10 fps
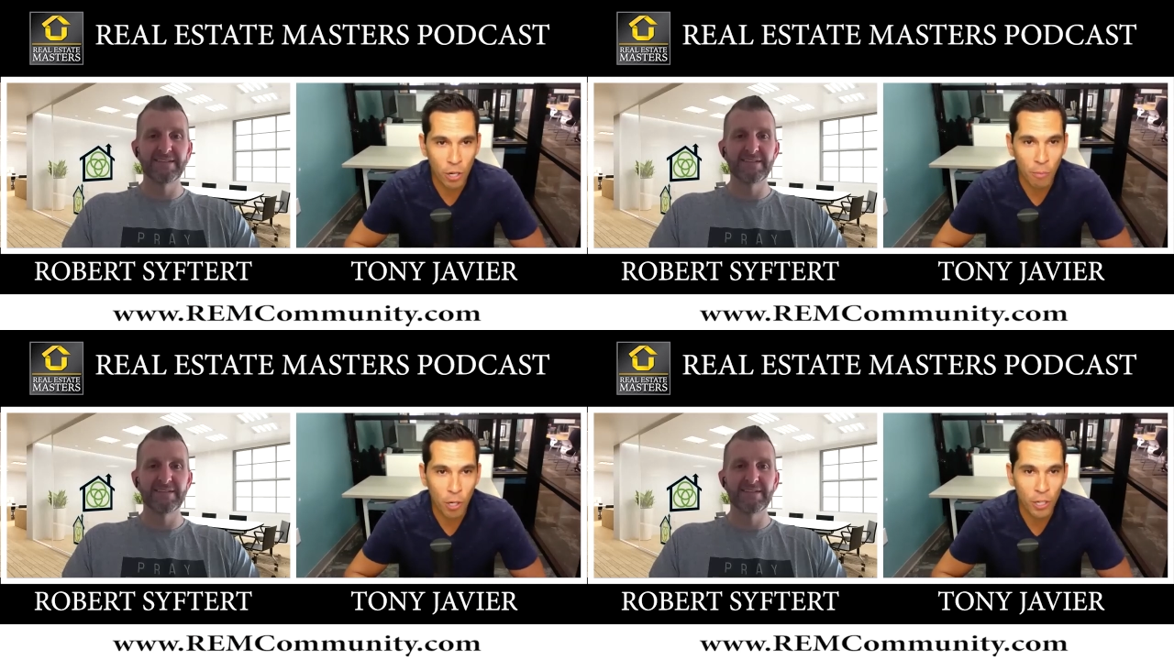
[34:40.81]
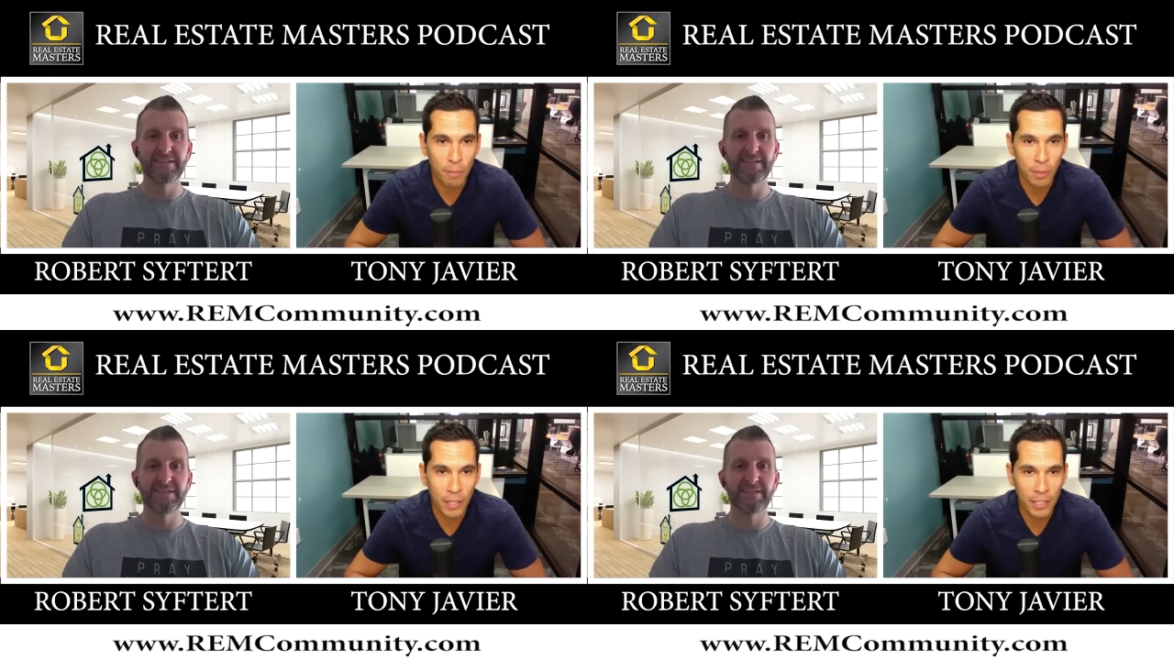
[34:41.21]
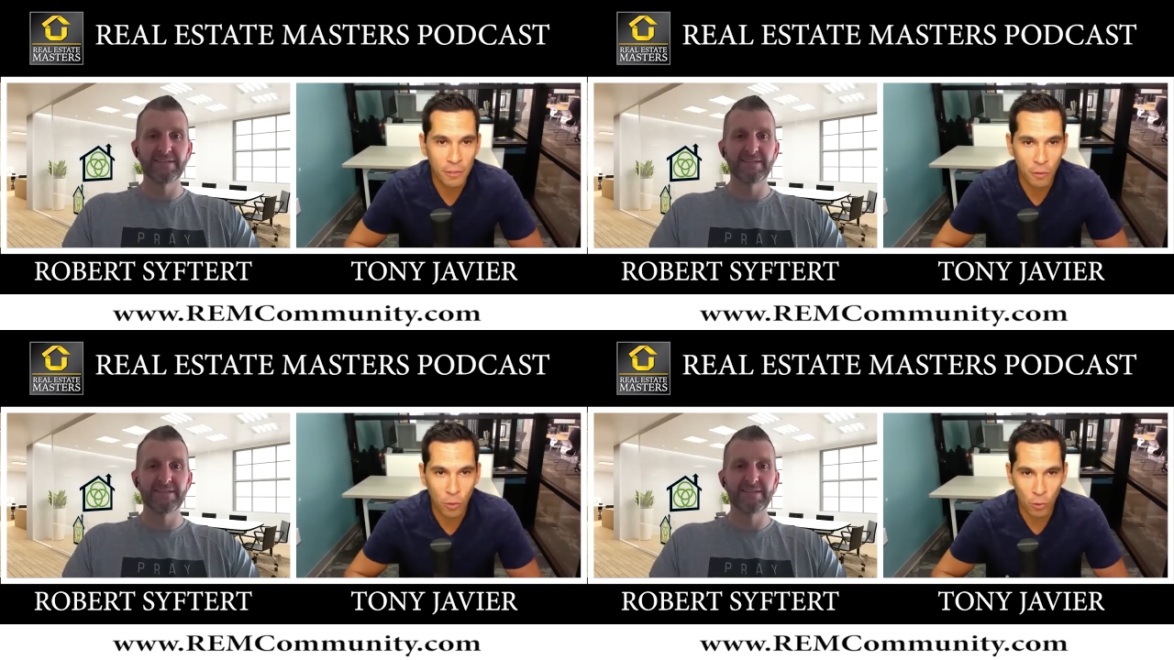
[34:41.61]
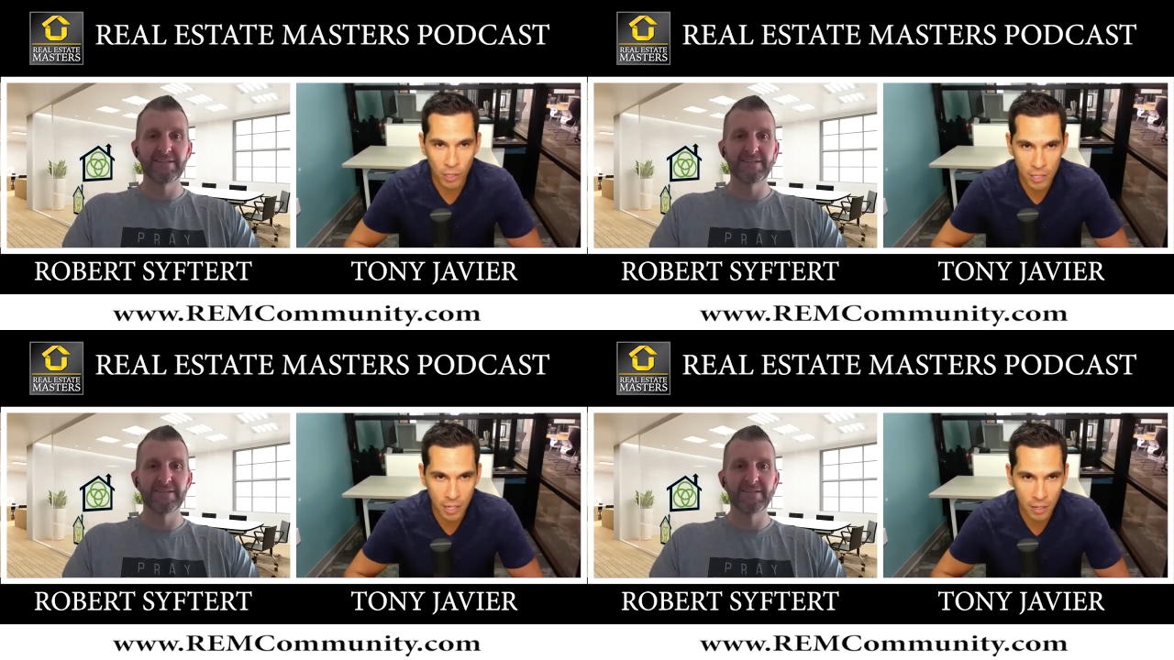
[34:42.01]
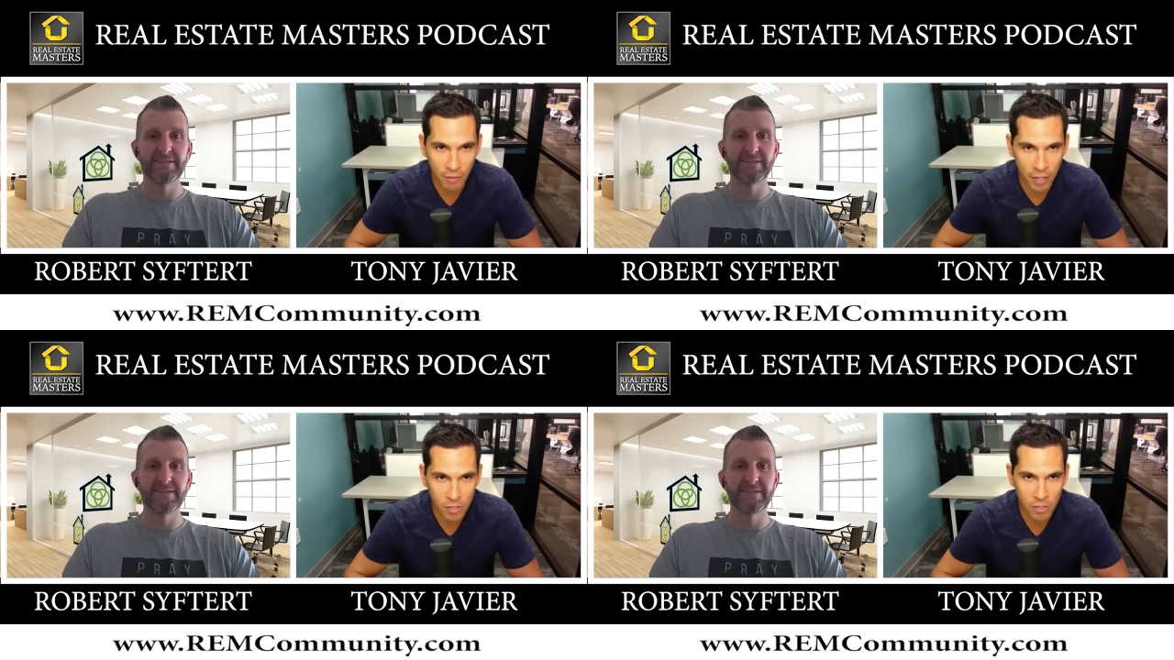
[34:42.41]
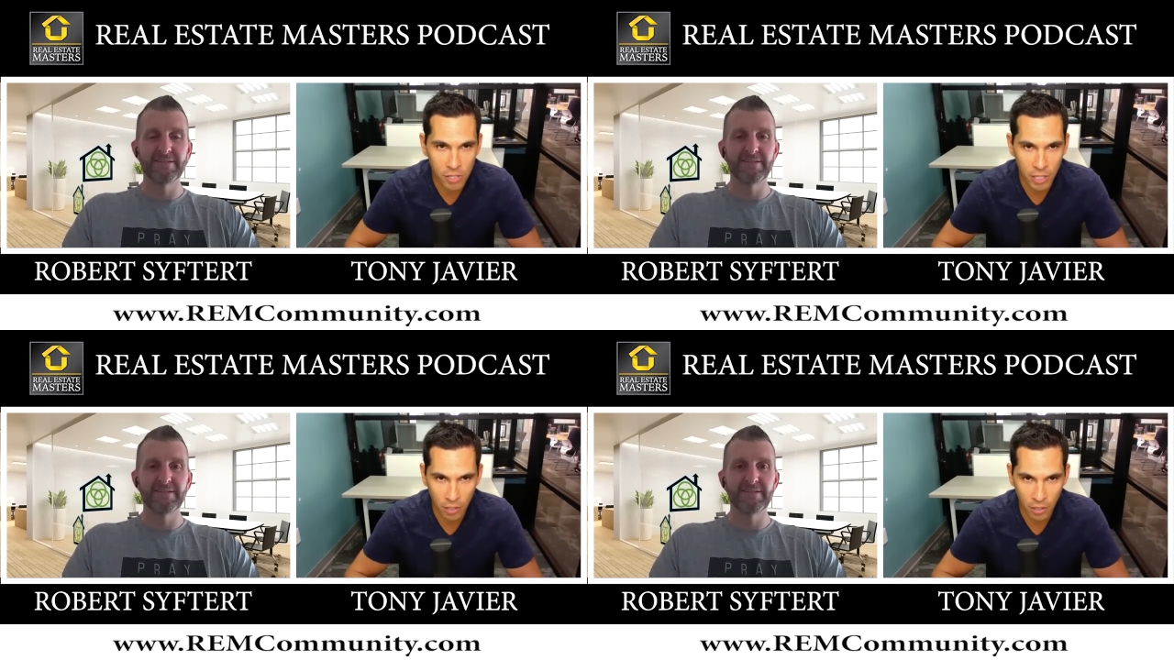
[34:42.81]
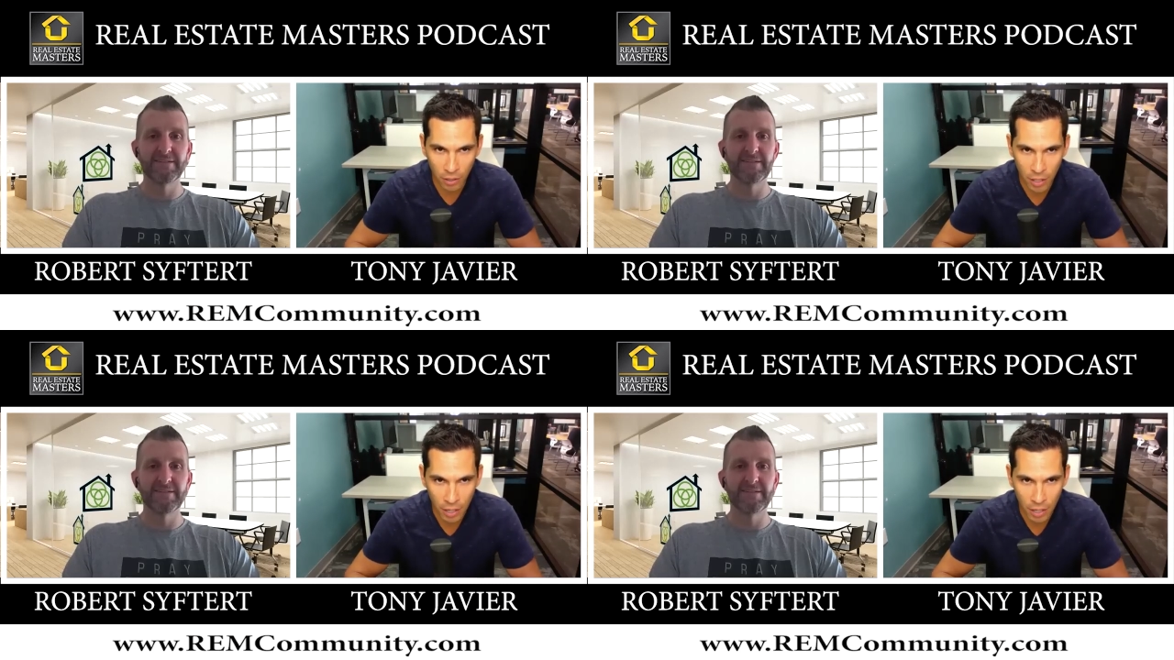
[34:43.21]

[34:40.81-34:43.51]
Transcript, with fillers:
Speaker 1: A marketplace for real estate investors that you're